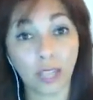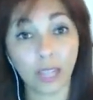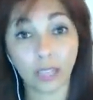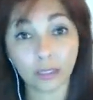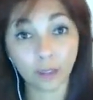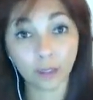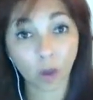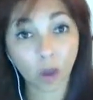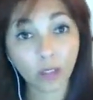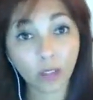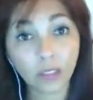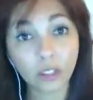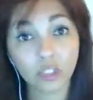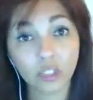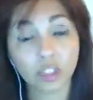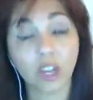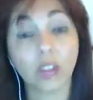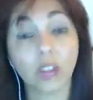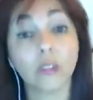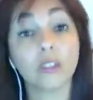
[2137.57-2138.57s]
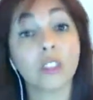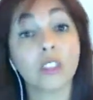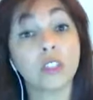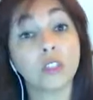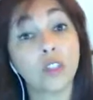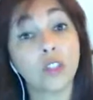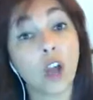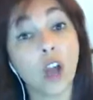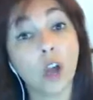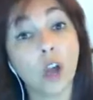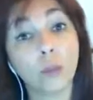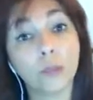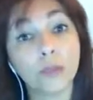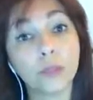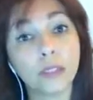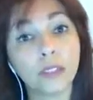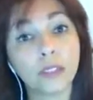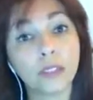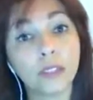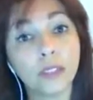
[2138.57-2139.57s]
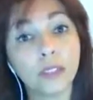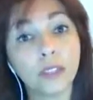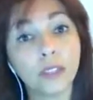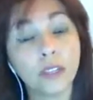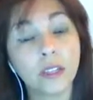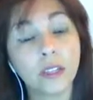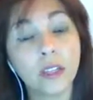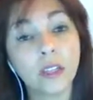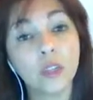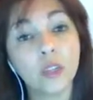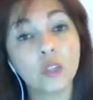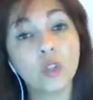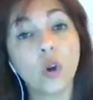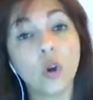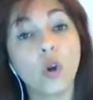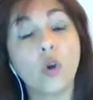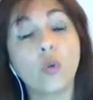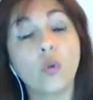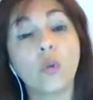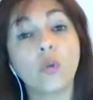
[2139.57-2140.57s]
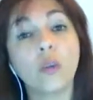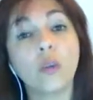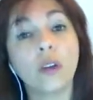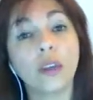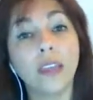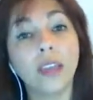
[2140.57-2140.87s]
other child stopped. So